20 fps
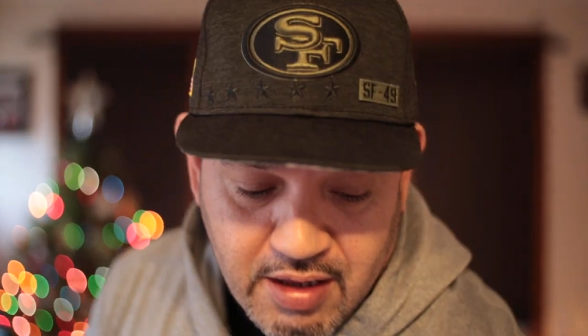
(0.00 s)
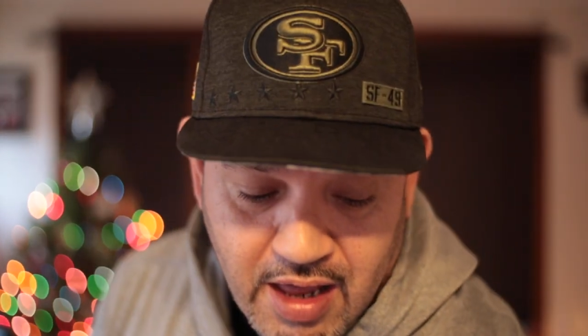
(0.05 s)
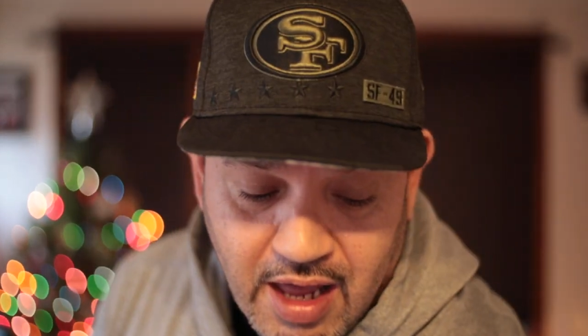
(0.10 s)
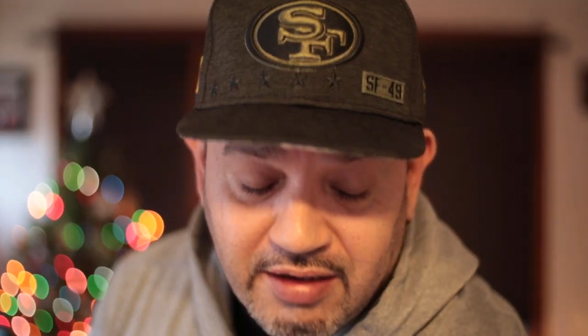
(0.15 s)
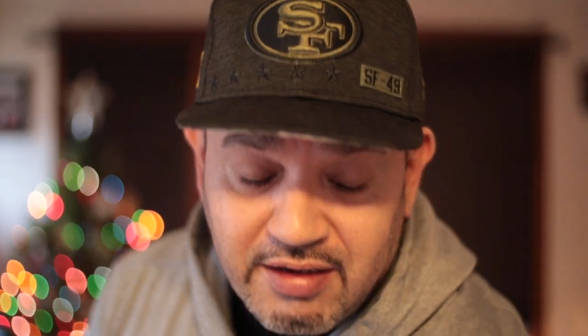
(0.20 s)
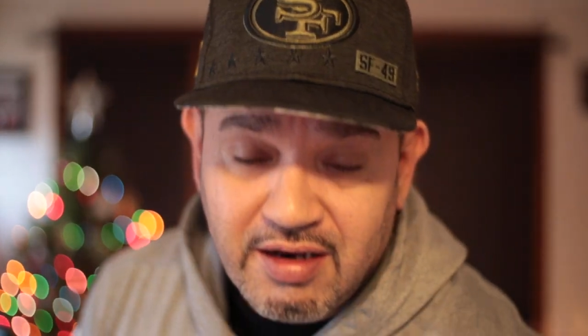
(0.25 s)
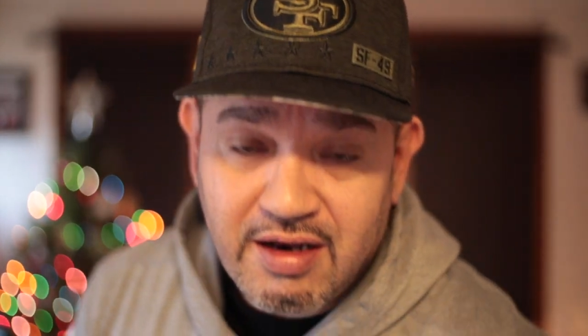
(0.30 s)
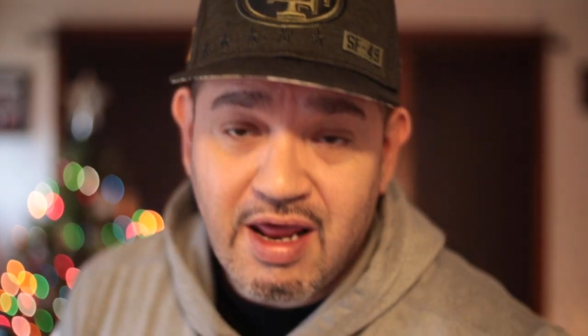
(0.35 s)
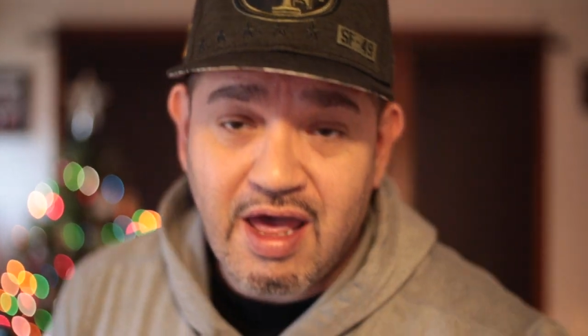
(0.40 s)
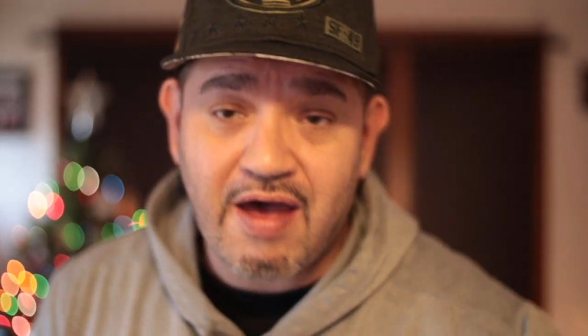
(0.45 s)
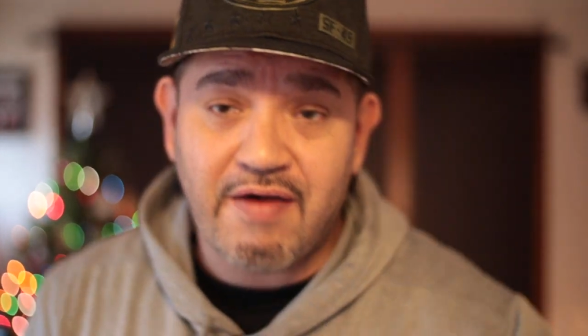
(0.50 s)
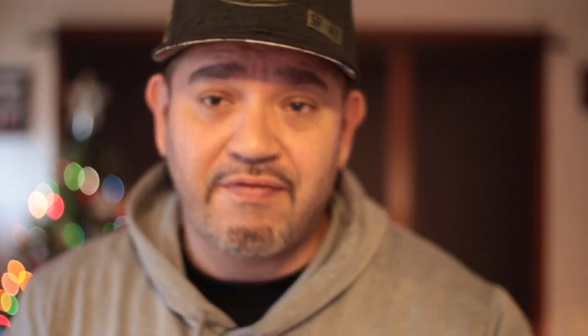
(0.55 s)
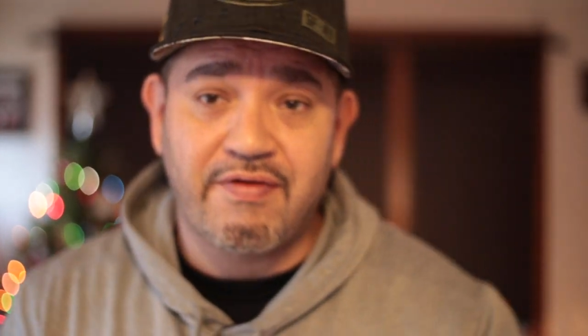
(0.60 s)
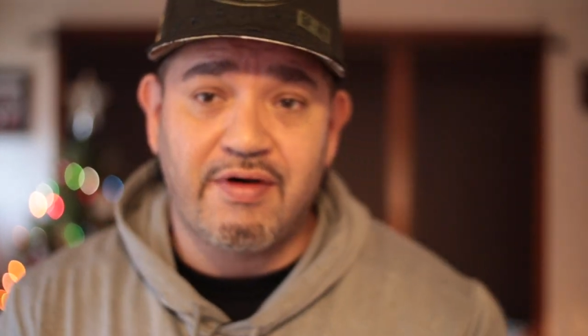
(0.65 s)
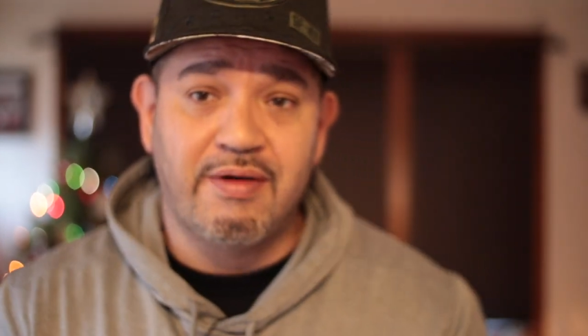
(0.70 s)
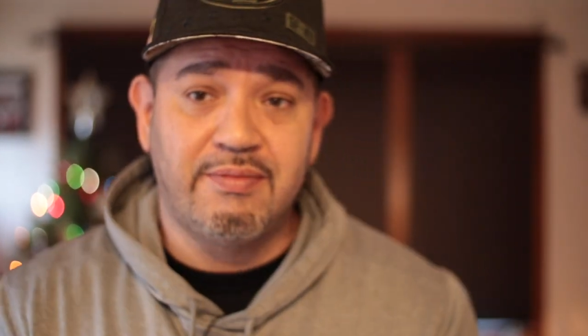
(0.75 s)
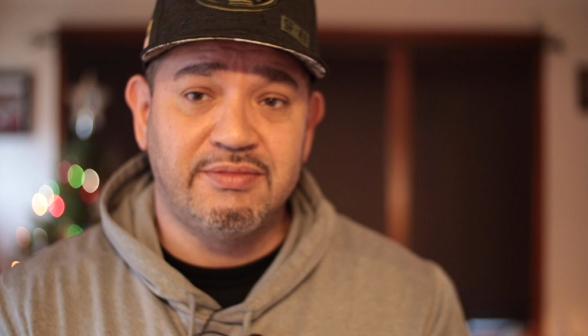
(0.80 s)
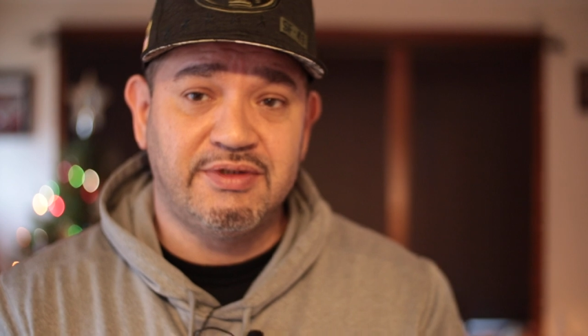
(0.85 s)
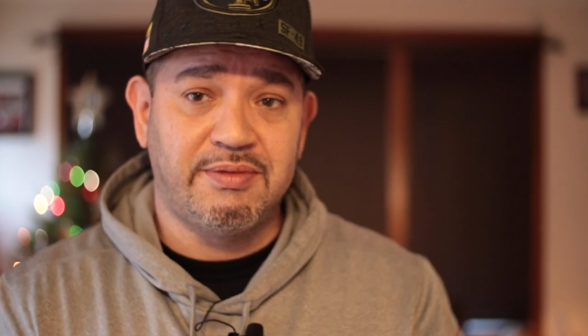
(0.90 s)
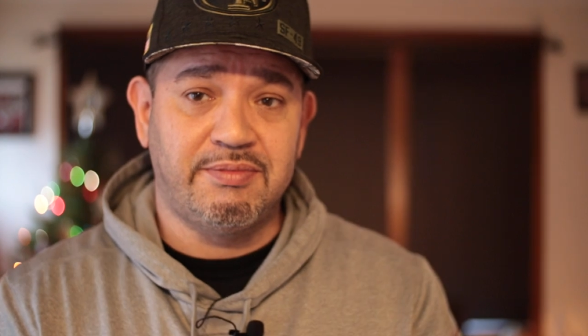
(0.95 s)
I did have
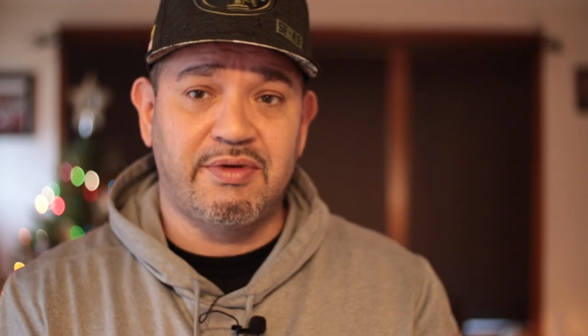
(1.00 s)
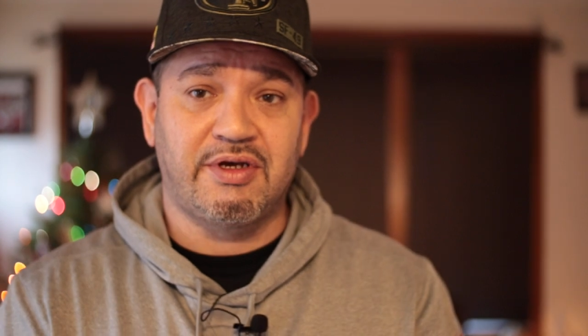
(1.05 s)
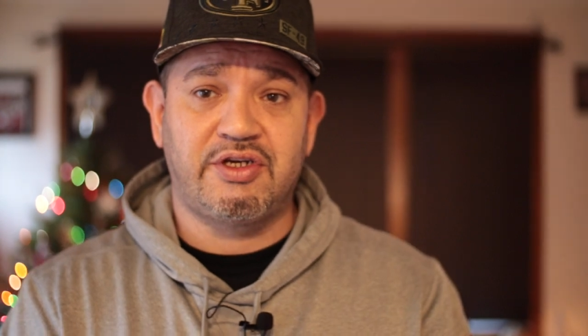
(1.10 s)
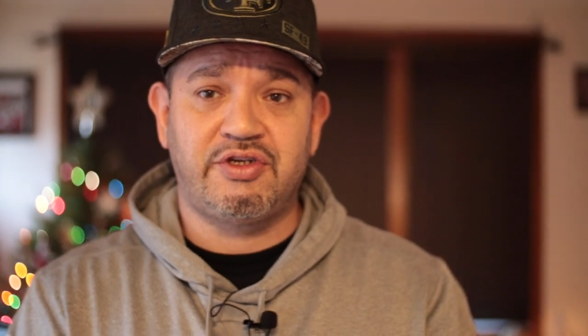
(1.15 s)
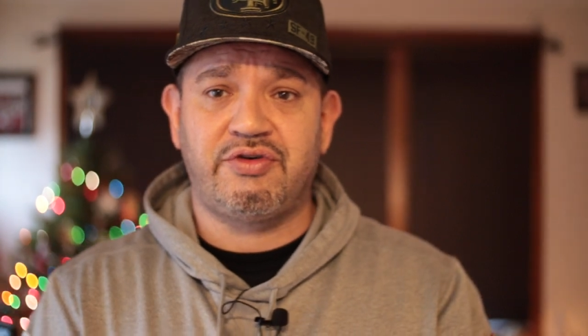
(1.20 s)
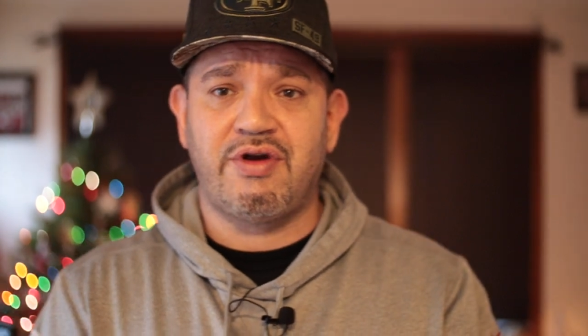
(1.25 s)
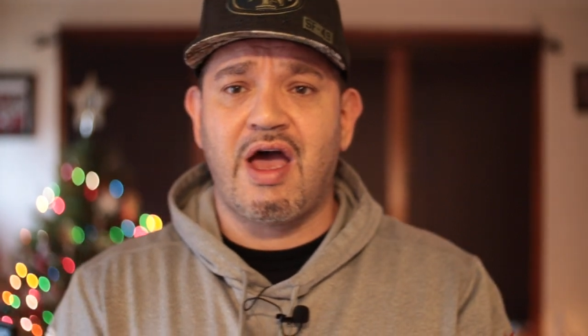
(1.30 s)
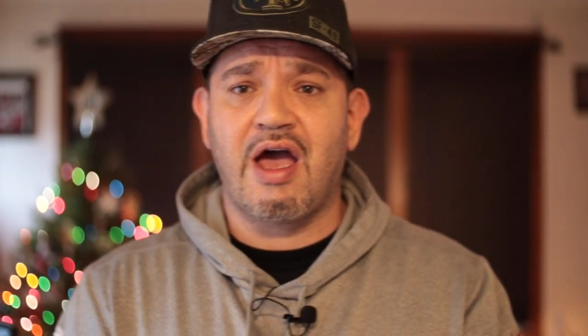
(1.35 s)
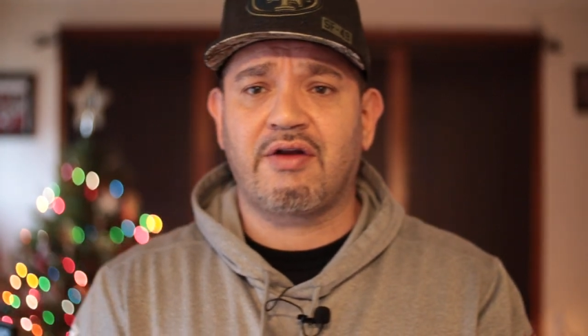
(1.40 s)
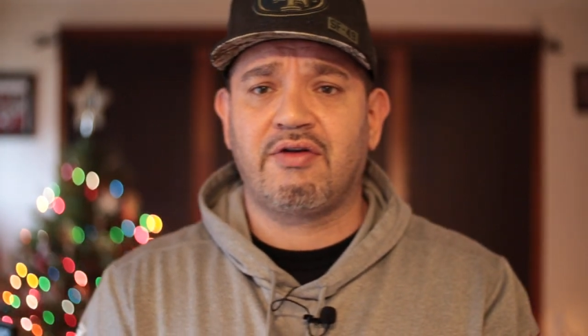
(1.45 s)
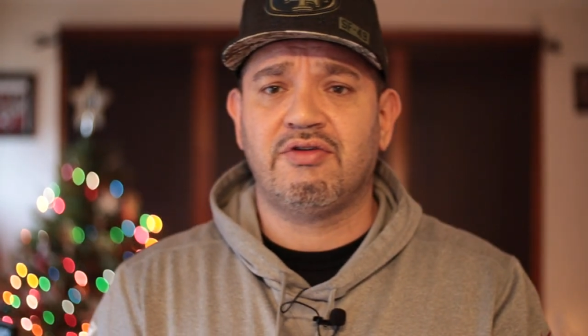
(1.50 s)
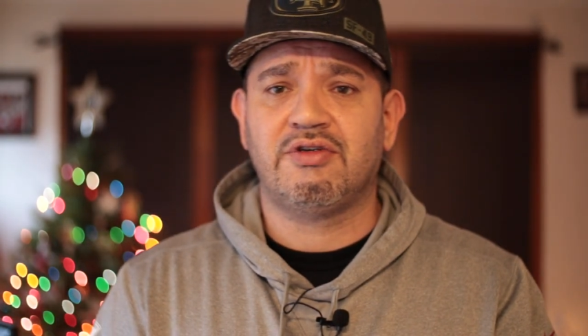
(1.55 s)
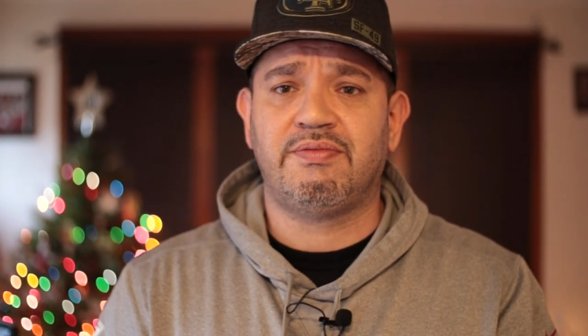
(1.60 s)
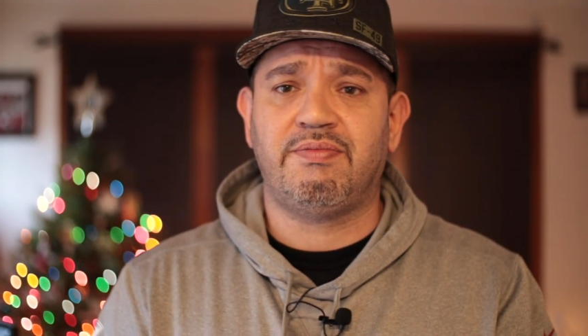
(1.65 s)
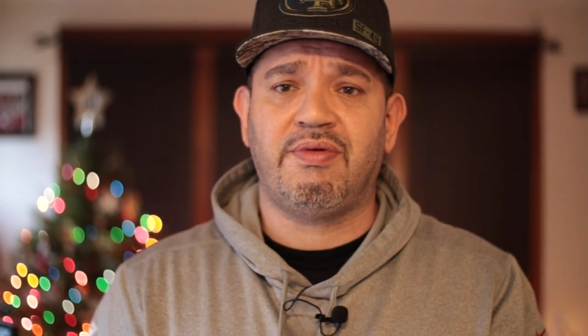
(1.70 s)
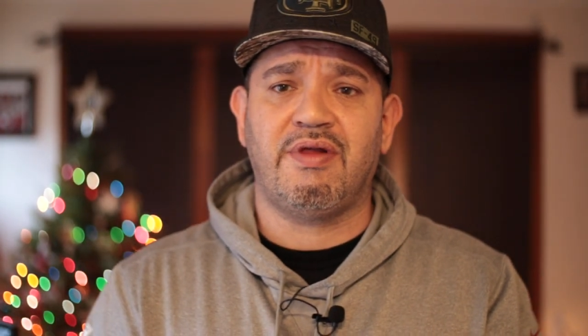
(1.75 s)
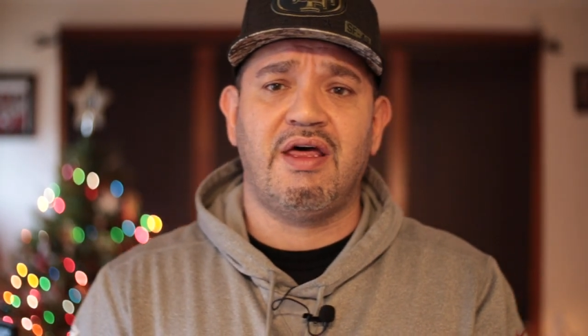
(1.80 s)
um, some extractors